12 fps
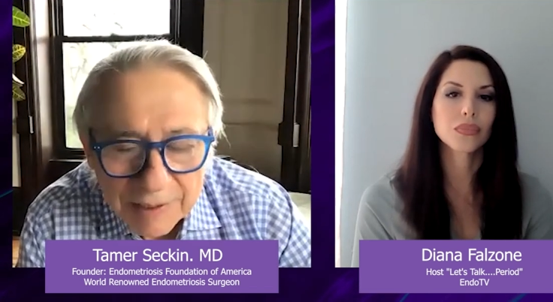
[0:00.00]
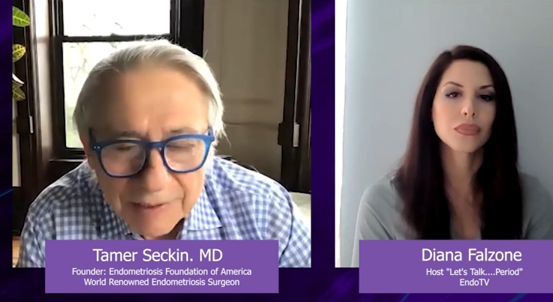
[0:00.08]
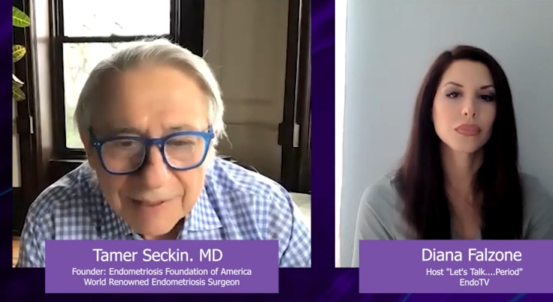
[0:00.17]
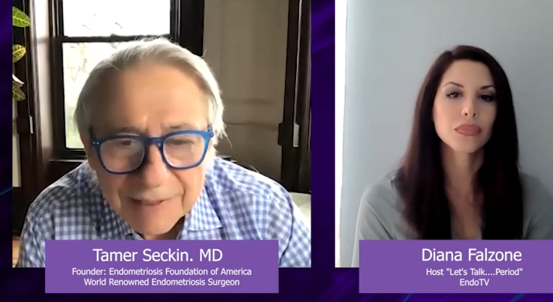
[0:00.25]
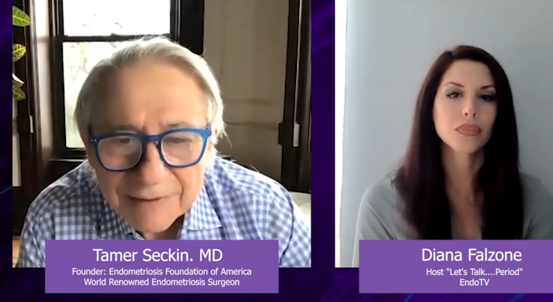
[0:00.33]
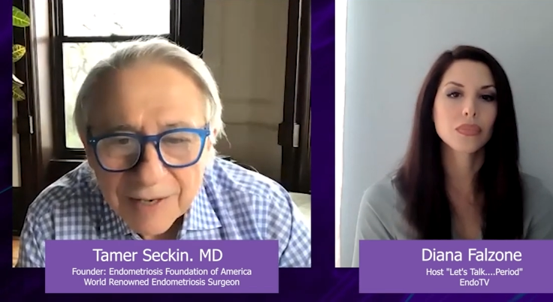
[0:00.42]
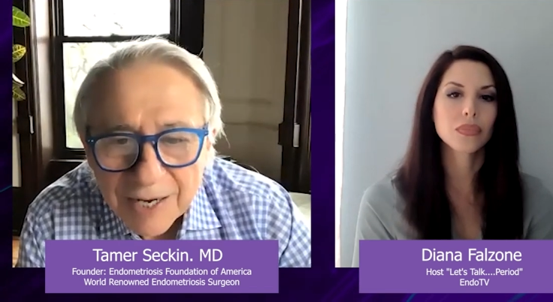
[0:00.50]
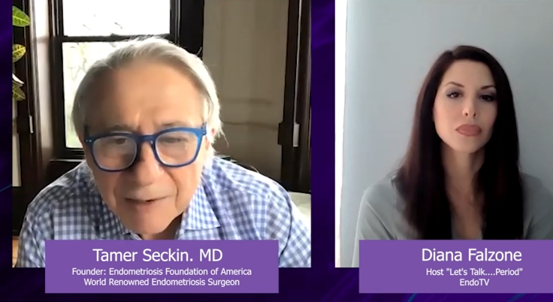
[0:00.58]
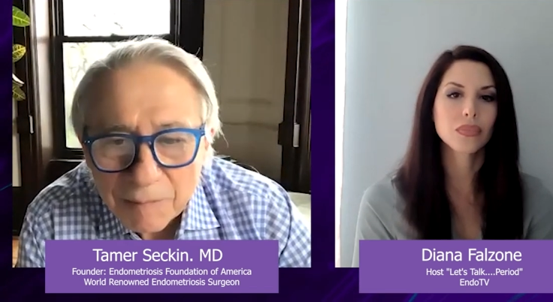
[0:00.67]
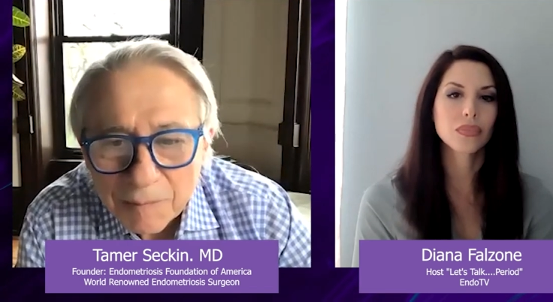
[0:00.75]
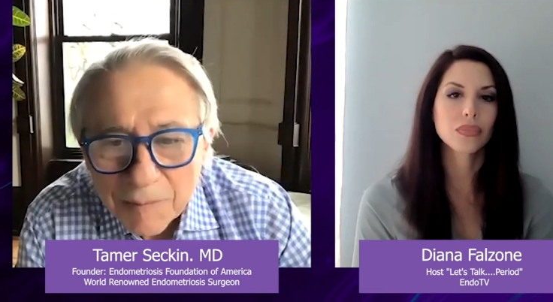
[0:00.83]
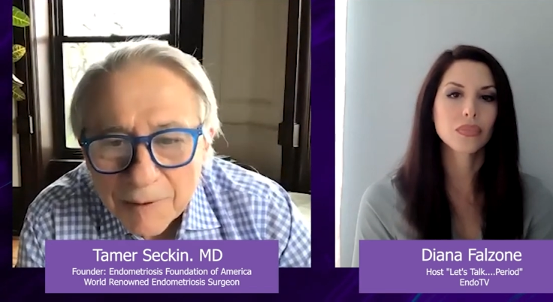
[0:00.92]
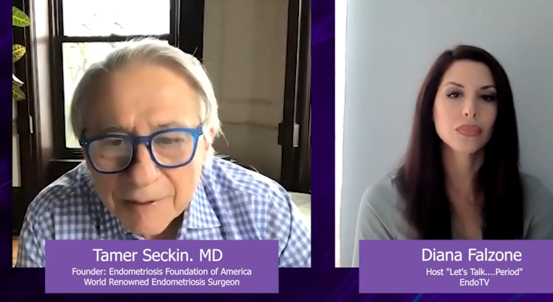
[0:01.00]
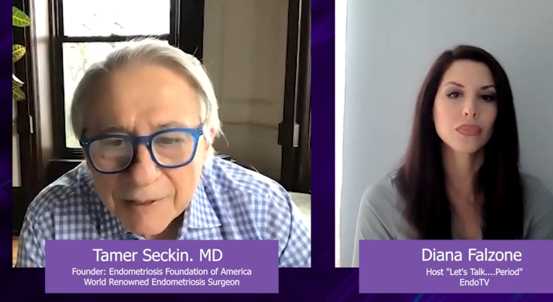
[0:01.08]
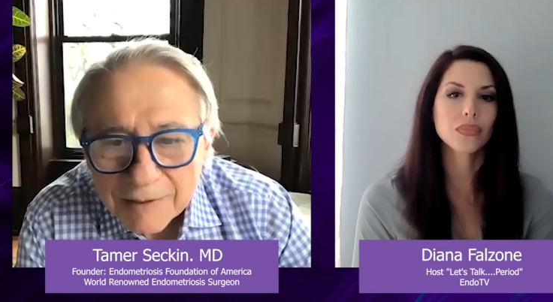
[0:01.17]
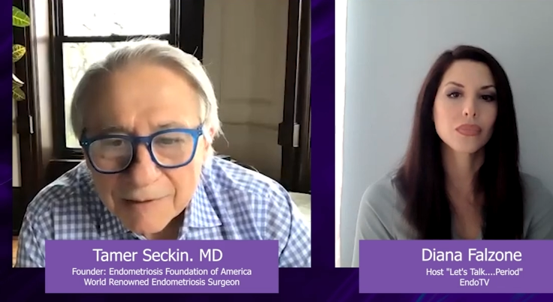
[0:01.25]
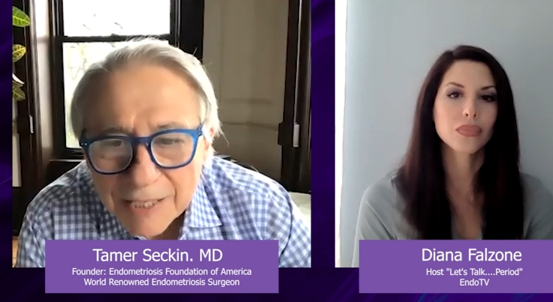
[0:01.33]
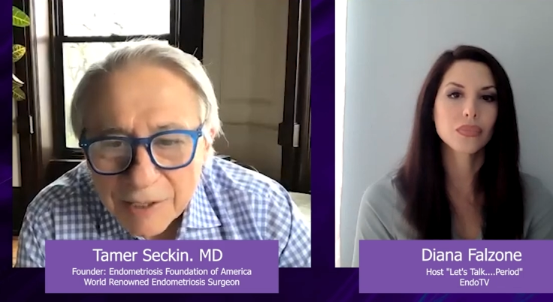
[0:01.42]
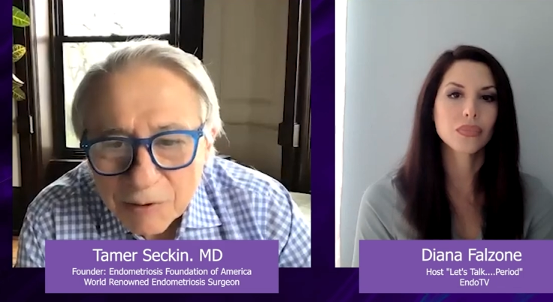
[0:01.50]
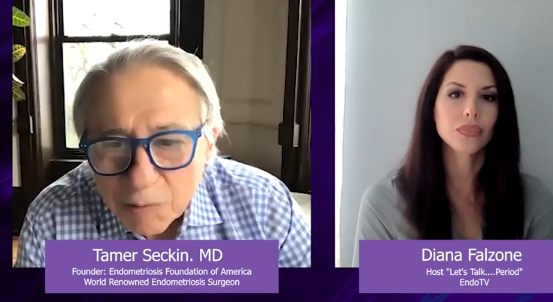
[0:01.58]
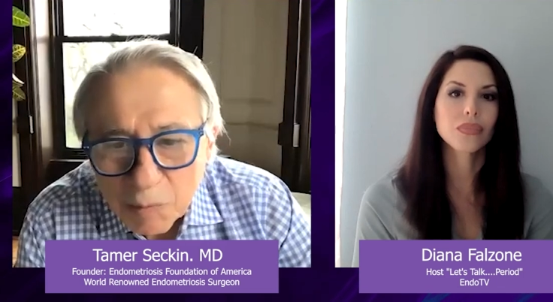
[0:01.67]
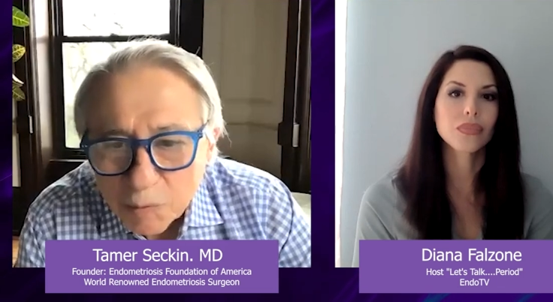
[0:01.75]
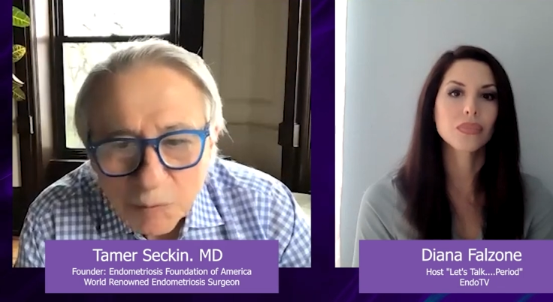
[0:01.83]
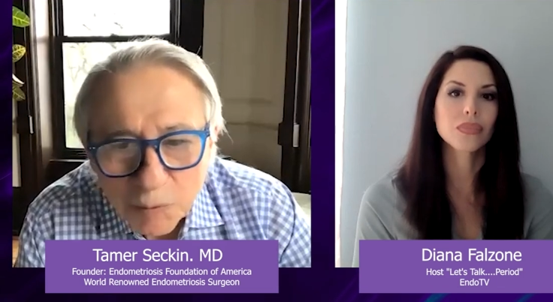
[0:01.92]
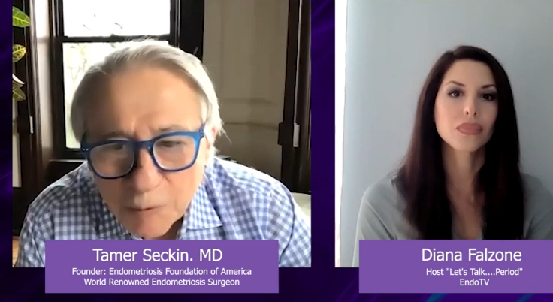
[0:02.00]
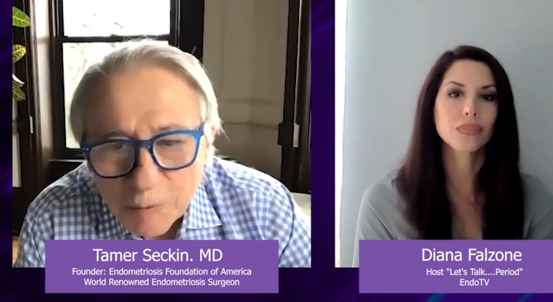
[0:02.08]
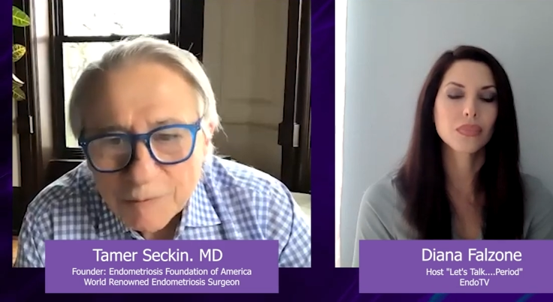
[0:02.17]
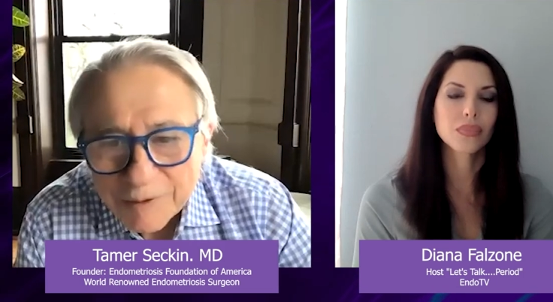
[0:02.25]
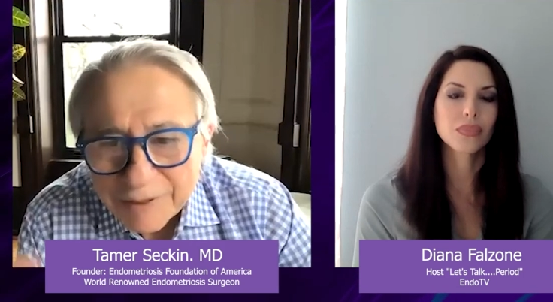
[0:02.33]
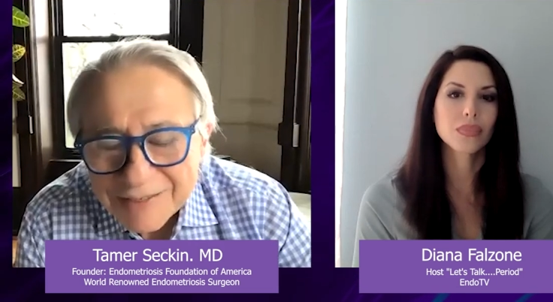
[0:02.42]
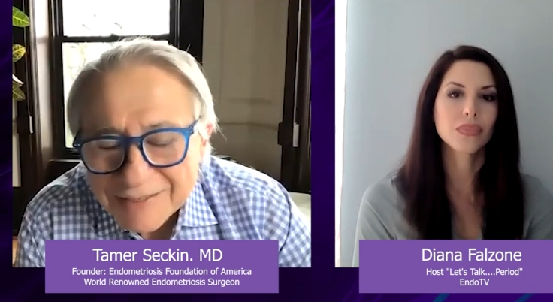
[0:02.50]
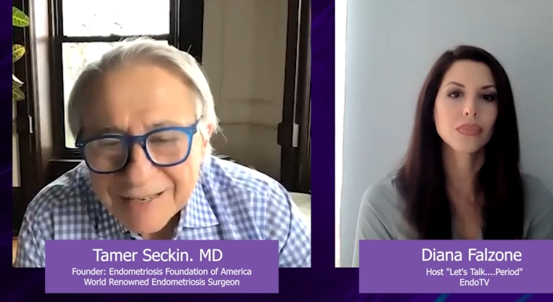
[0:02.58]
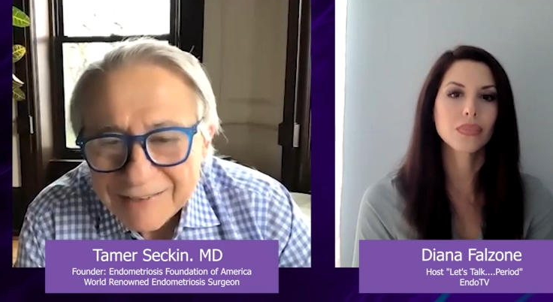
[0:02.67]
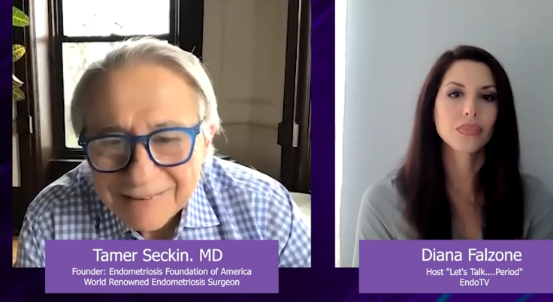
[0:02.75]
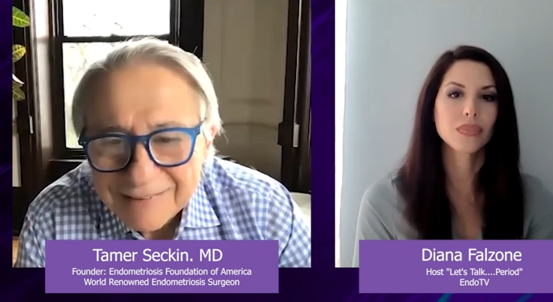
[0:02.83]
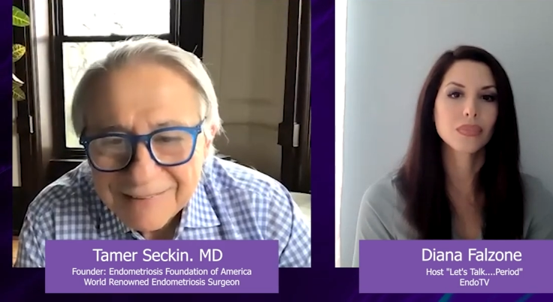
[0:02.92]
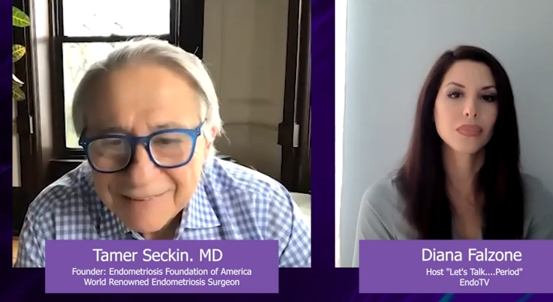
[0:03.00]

Speaker 1: At that time, they removed the ovaries, and